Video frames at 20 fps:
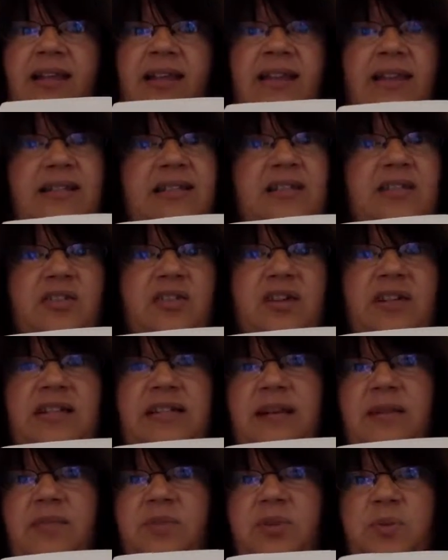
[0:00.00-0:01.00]
that's a great
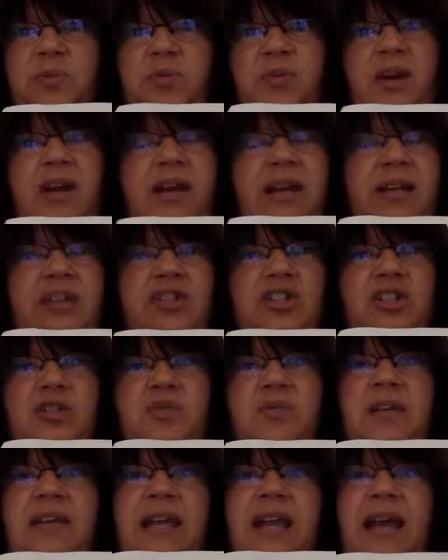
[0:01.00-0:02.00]
time to pray and
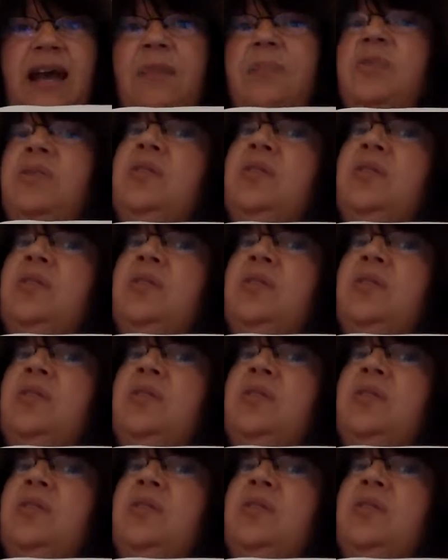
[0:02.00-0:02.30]
just recap.